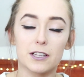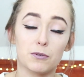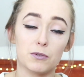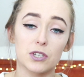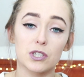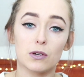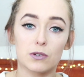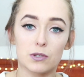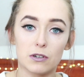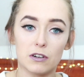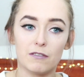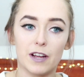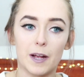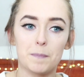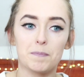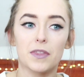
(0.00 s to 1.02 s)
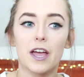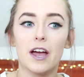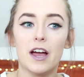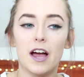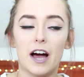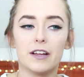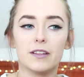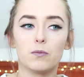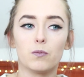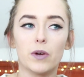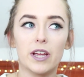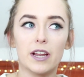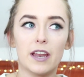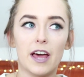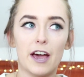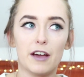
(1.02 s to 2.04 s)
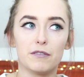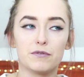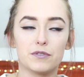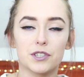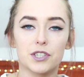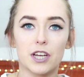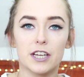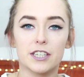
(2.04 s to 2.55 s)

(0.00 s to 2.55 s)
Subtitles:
They were so lovely, and we left